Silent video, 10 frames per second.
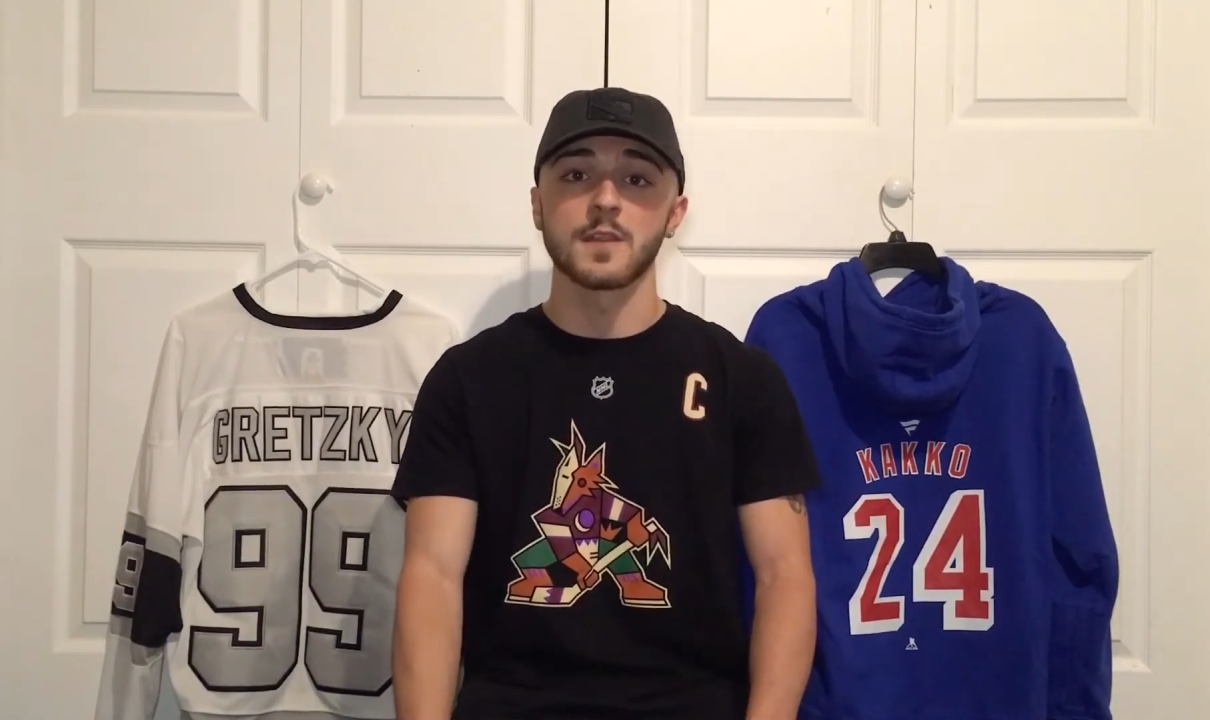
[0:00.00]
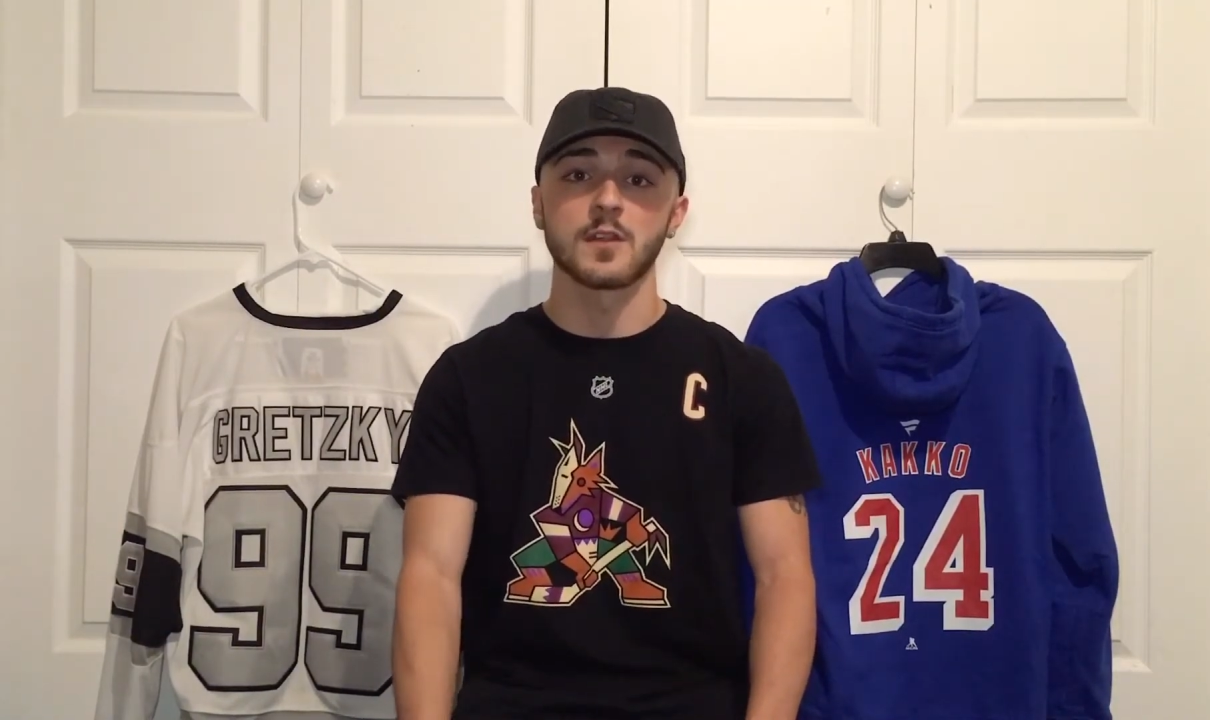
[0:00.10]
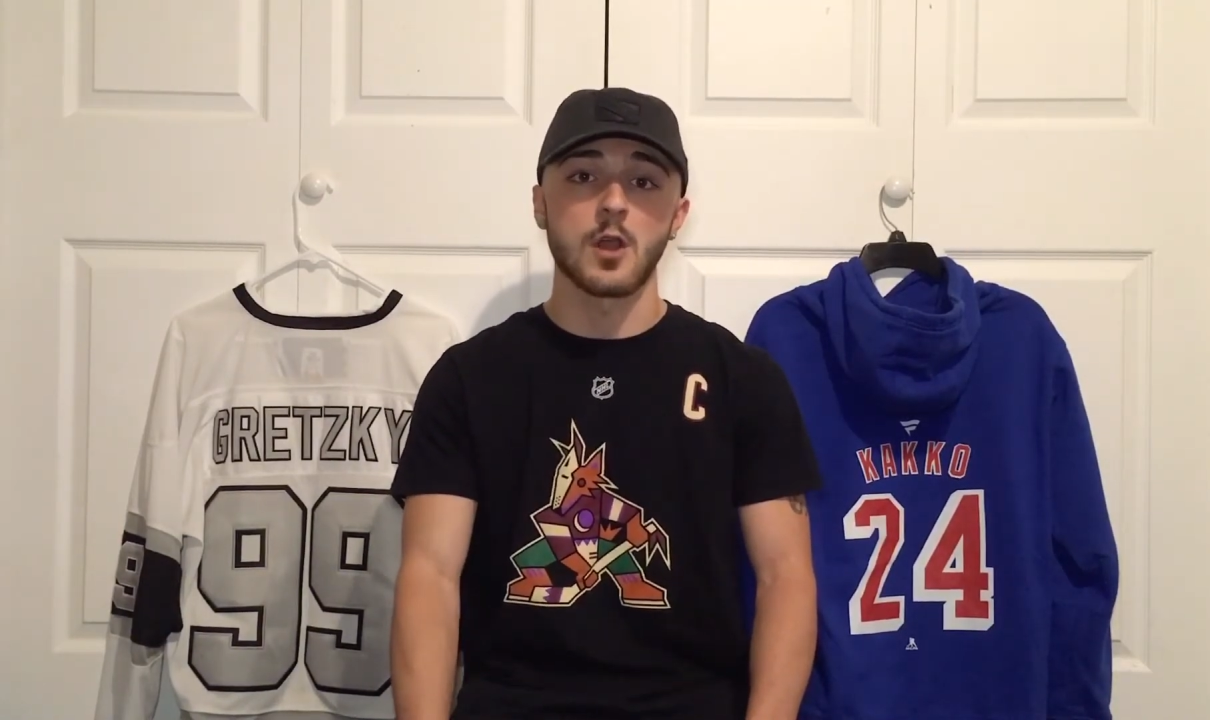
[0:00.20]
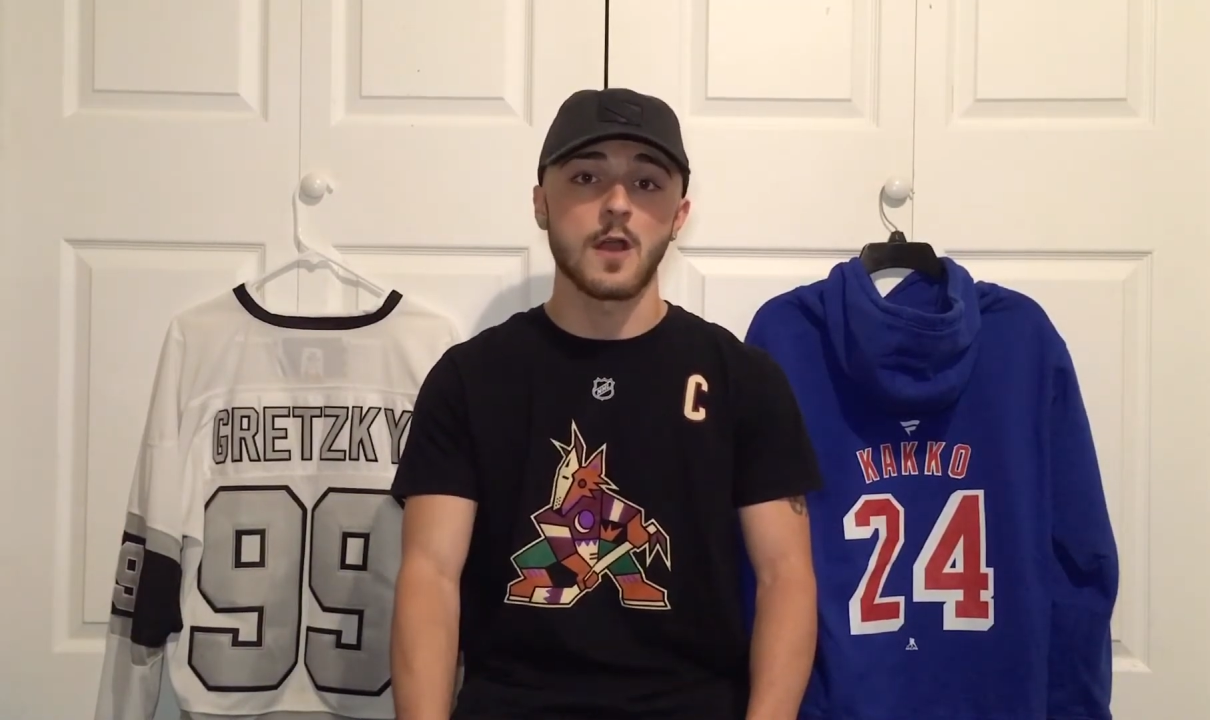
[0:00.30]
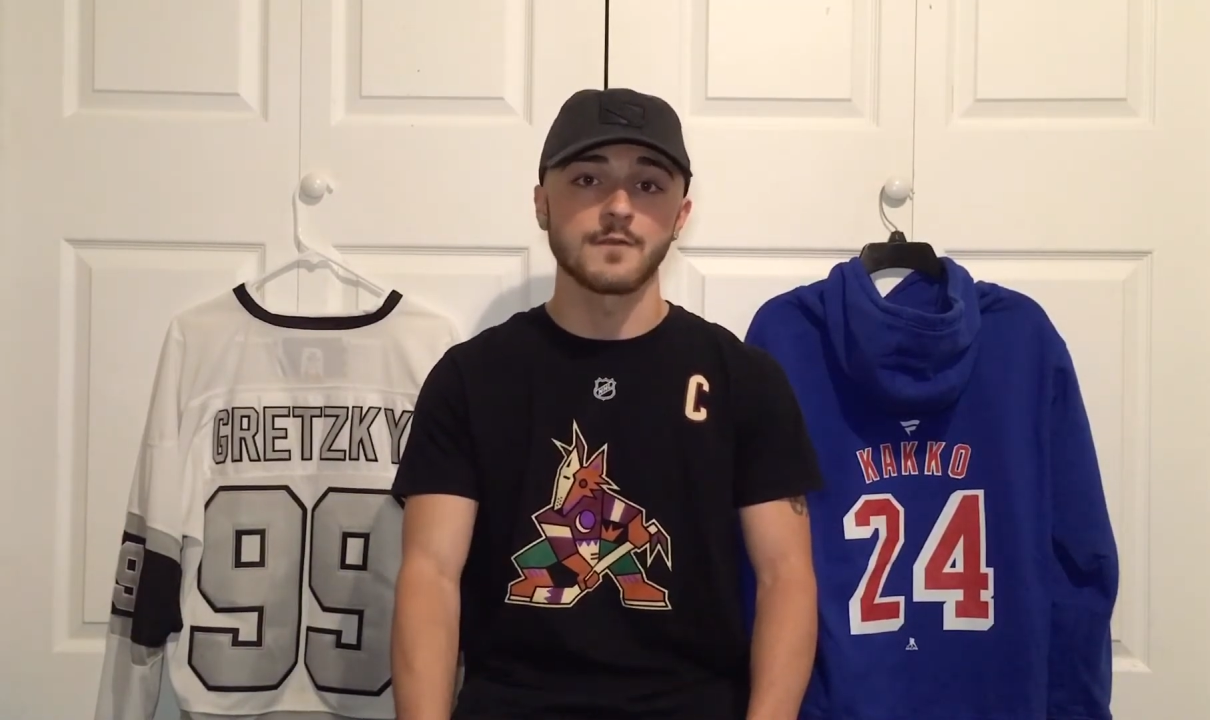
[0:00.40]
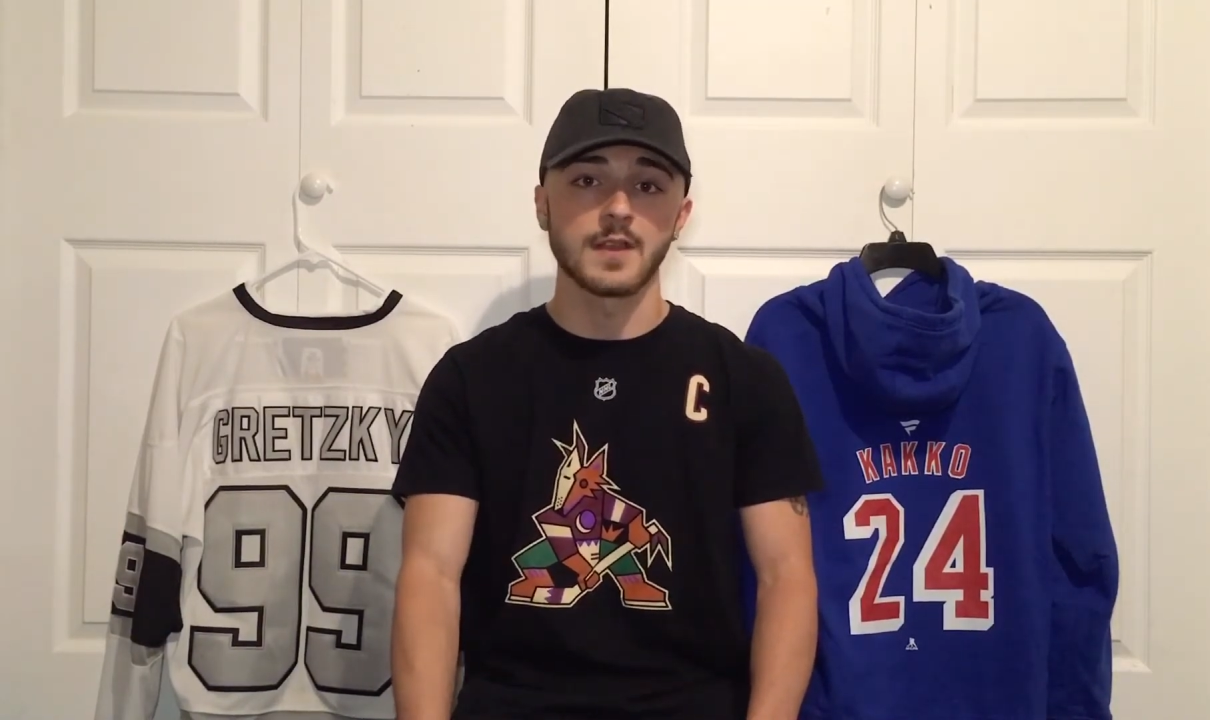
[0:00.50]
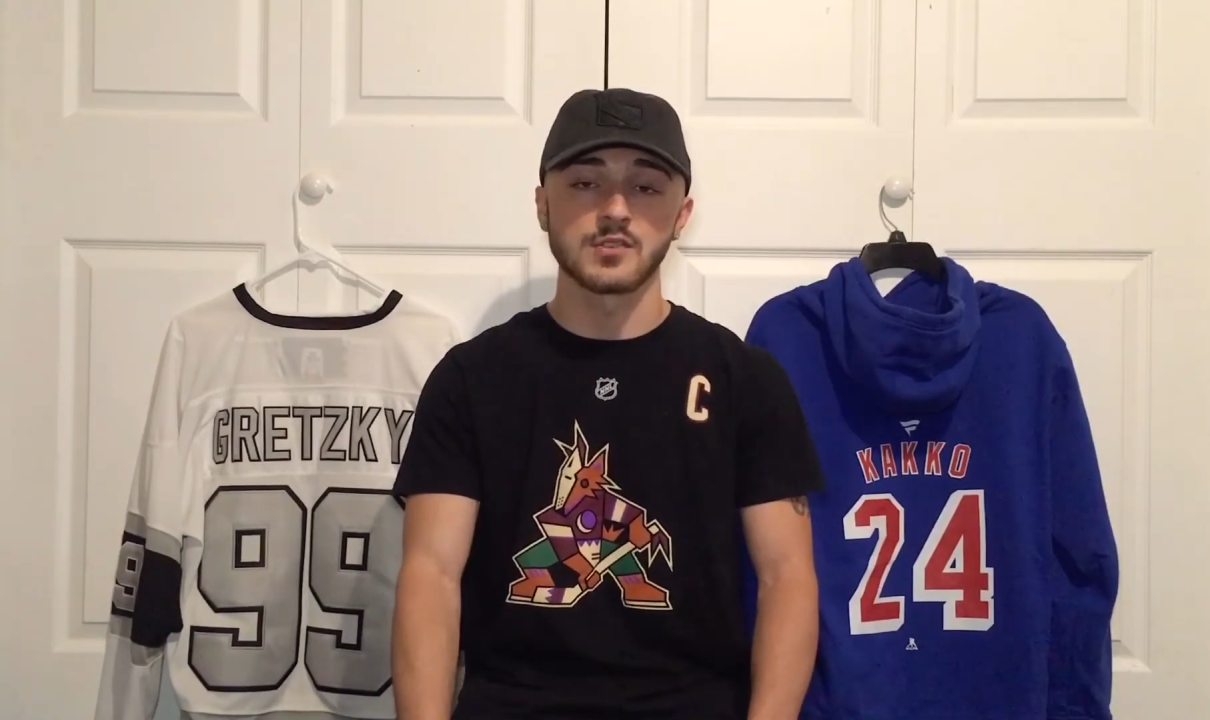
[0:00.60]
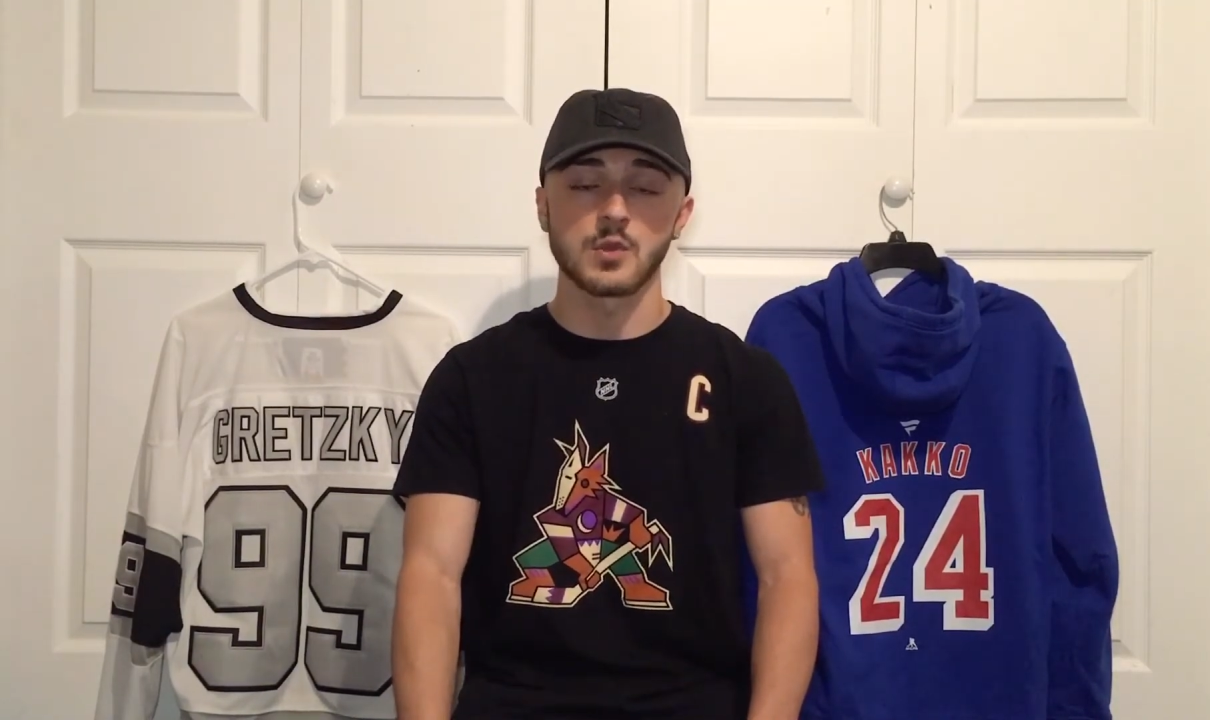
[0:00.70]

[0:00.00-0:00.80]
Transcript: of their offense